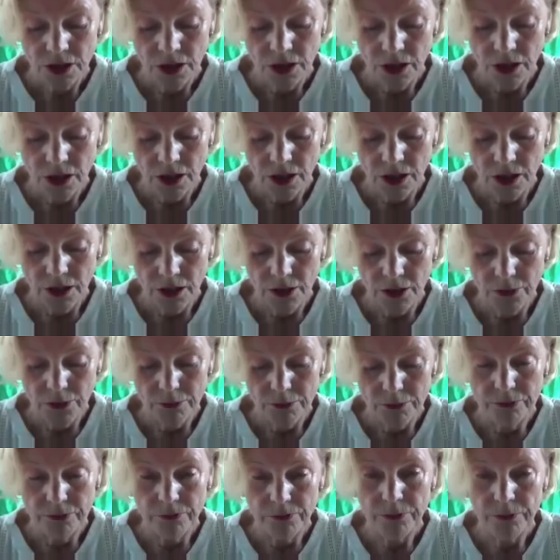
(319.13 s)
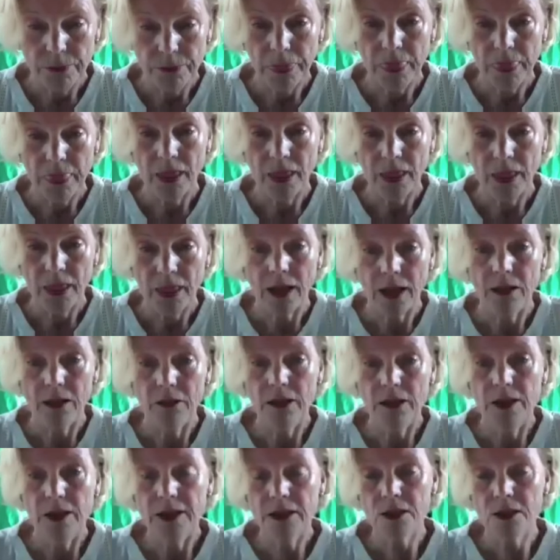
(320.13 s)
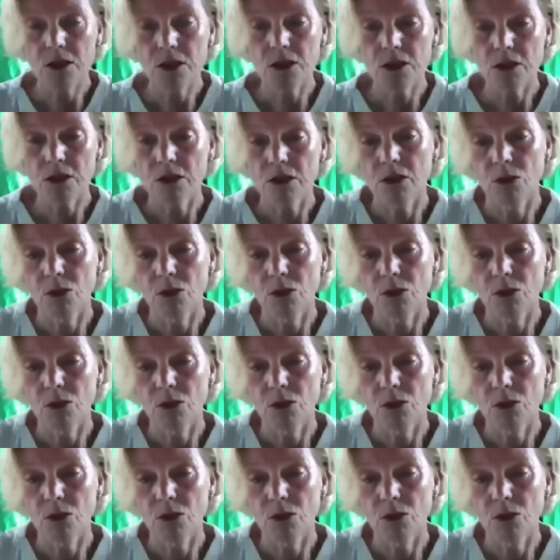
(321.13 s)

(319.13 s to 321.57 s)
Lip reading: And that's